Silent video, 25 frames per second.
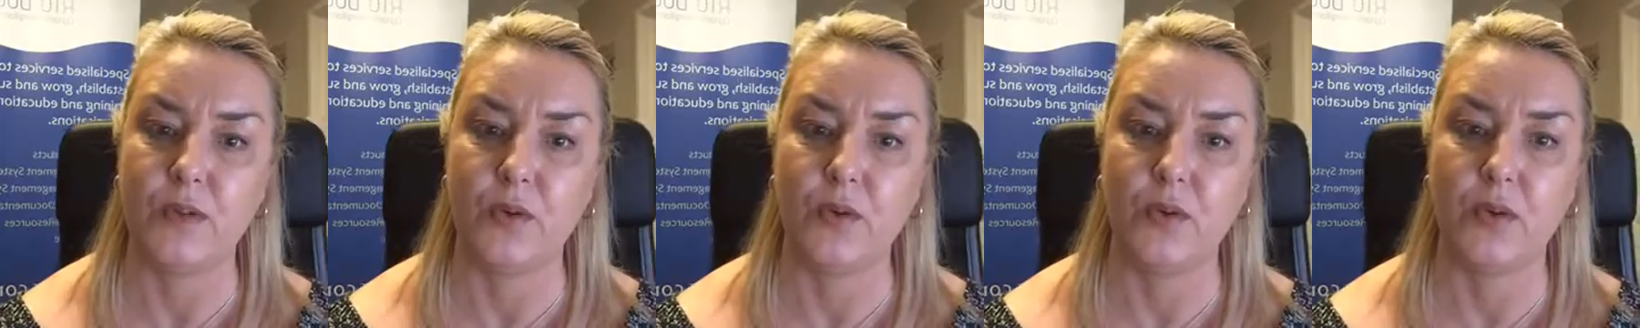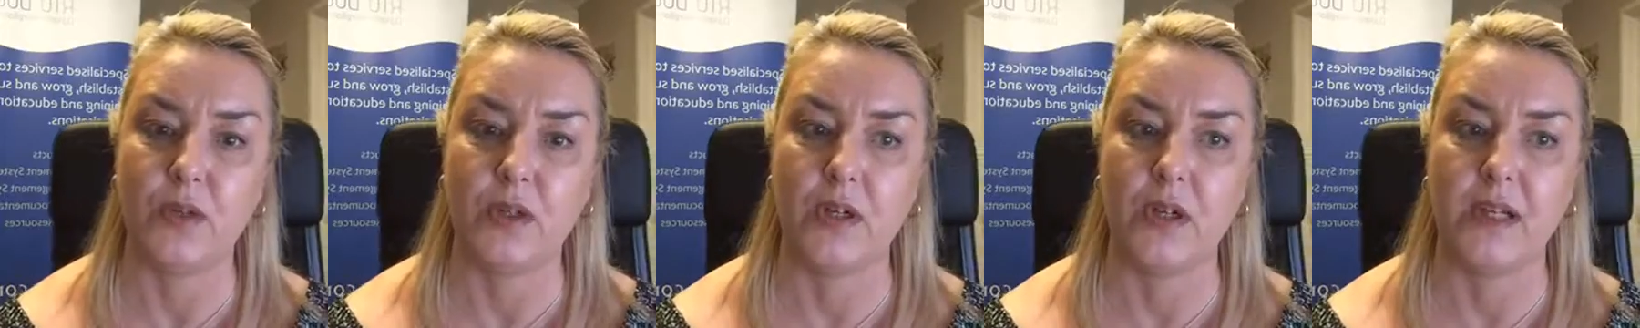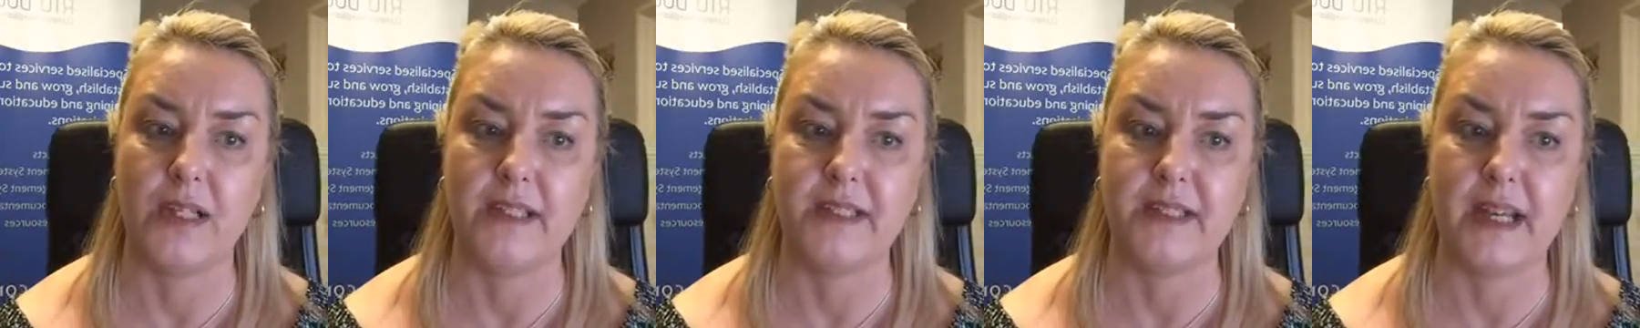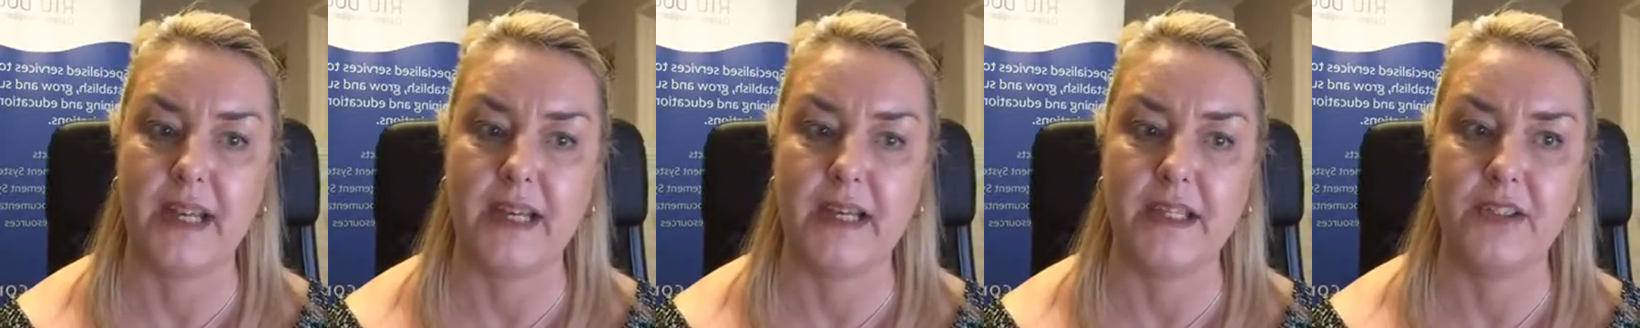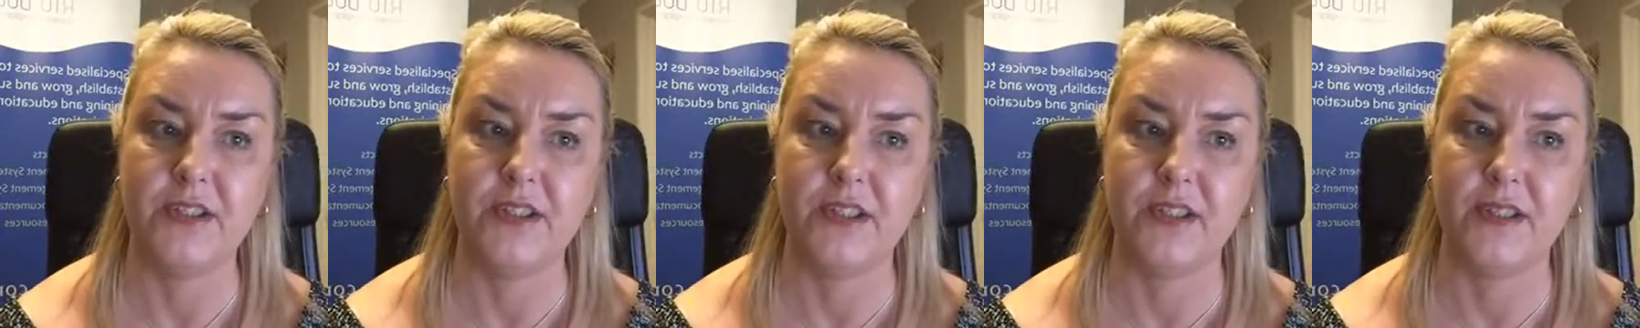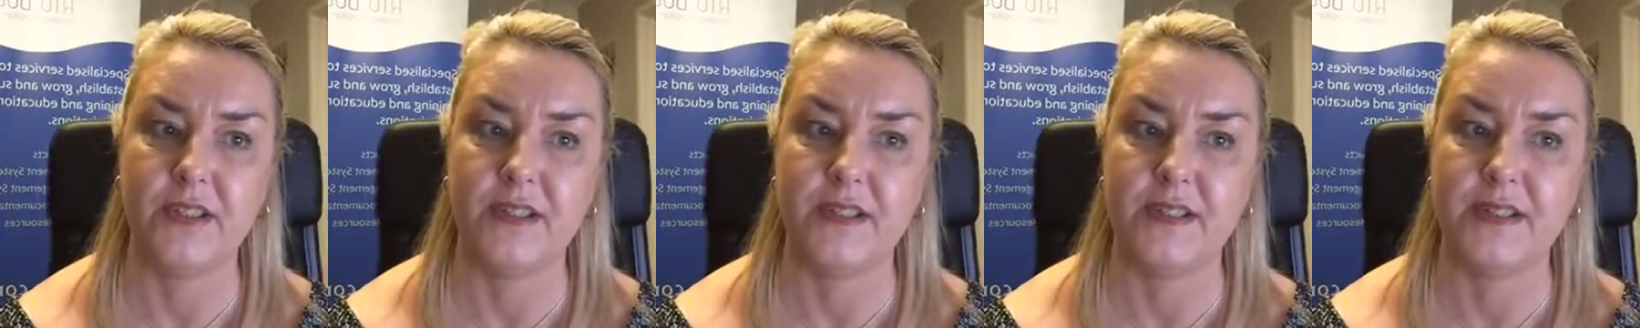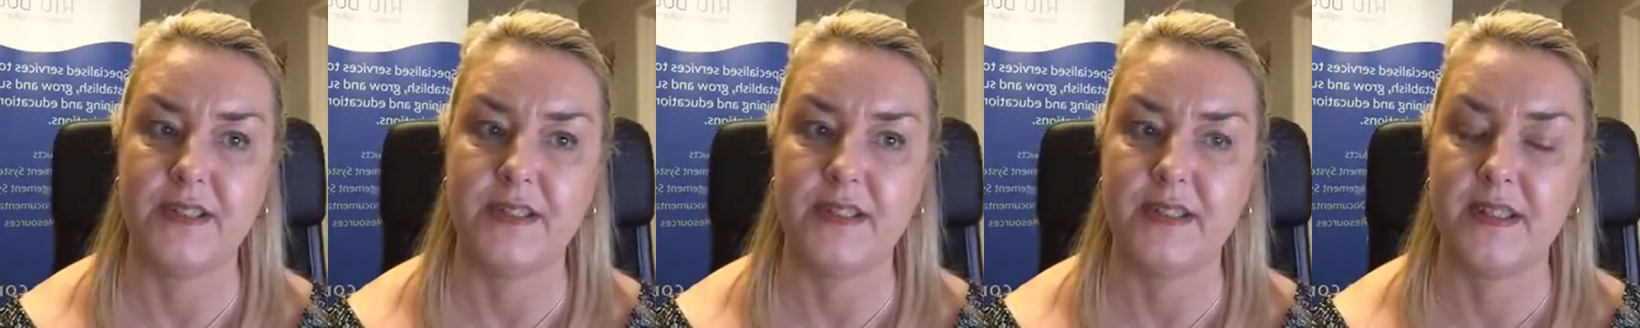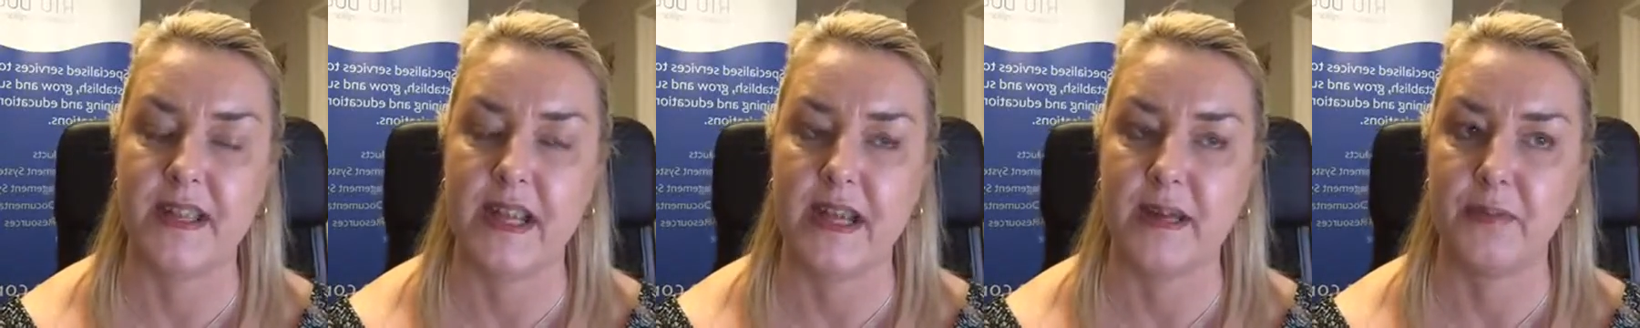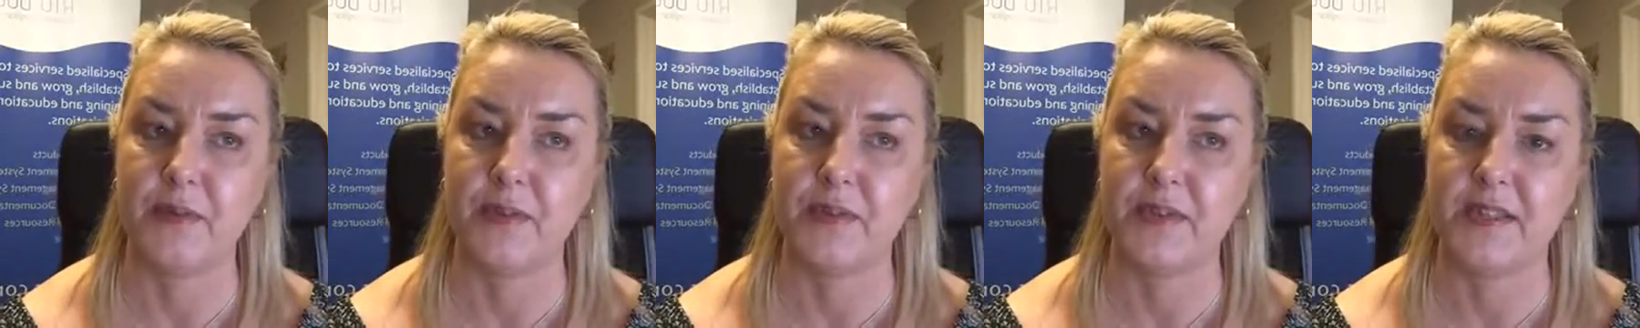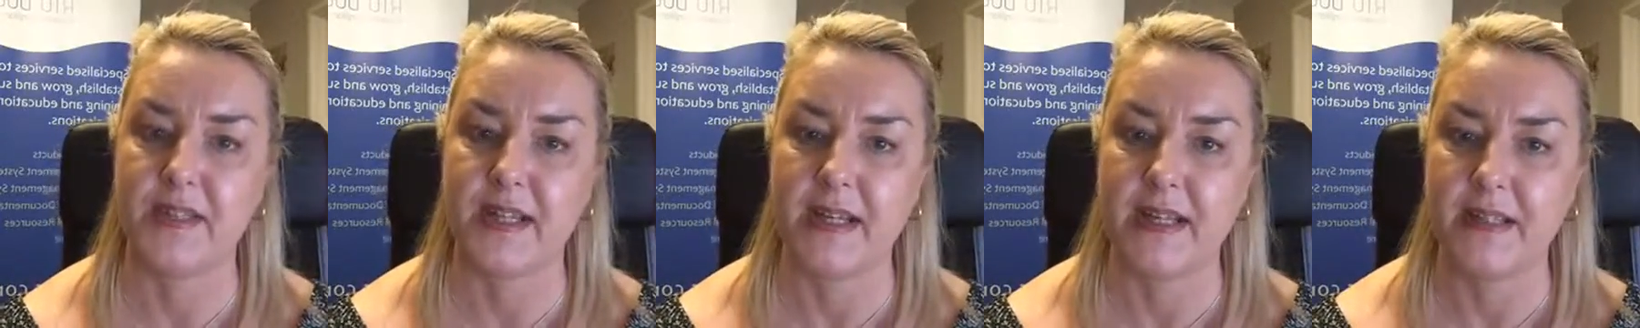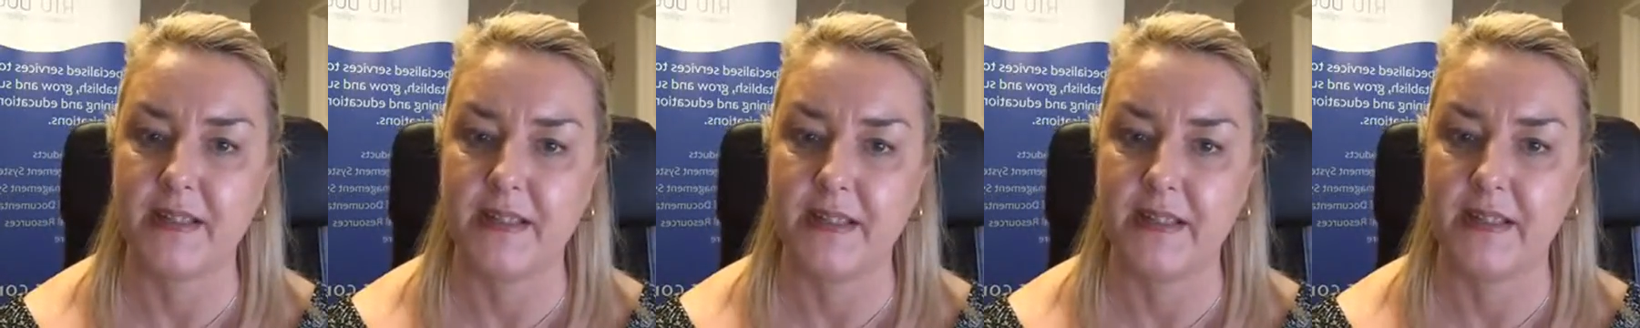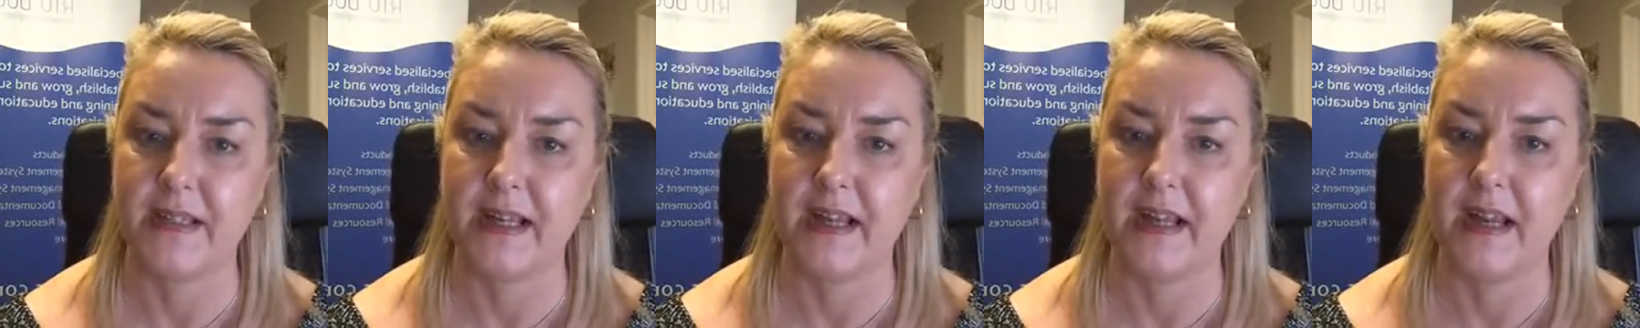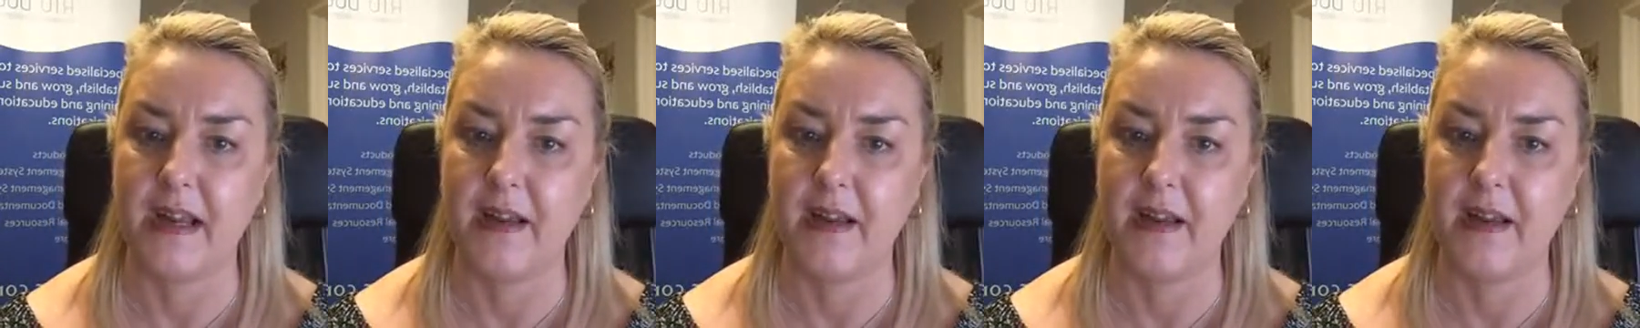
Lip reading: organisations, they will say that they